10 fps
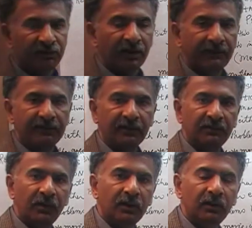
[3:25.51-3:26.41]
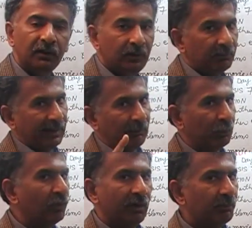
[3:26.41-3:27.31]
that I sit in the middle, but I'm
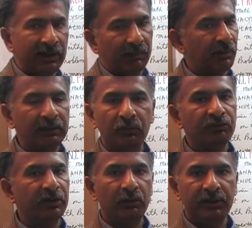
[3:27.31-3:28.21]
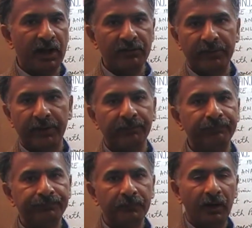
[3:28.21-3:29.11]
not. But I'm not going to sit on the either end.
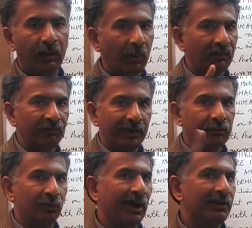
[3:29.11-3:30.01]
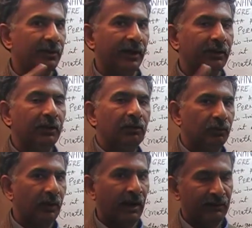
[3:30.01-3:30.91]
I want friends on either end
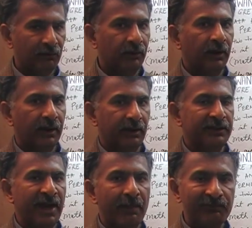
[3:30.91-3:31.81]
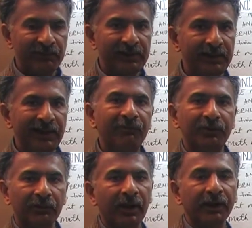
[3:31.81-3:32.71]
so that I, so that I can yap freely left
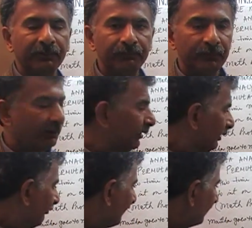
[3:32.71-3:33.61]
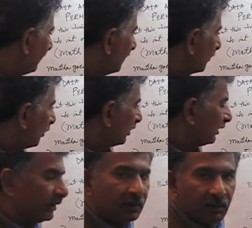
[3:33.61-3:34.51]
and right. If I sit in the corner
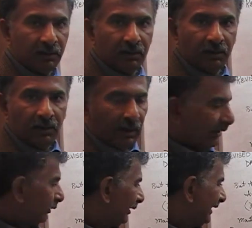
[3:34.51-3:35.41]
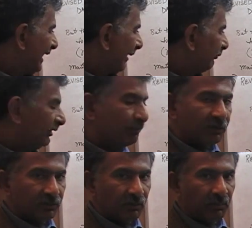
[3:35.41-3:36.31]
there, I can only yap with the
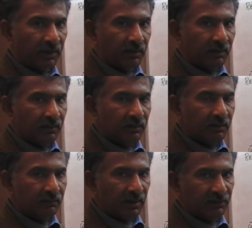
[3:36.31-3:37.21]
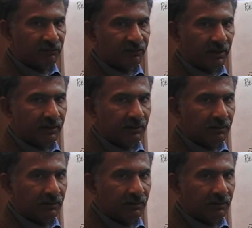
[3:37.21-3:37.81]
person on my right hand side,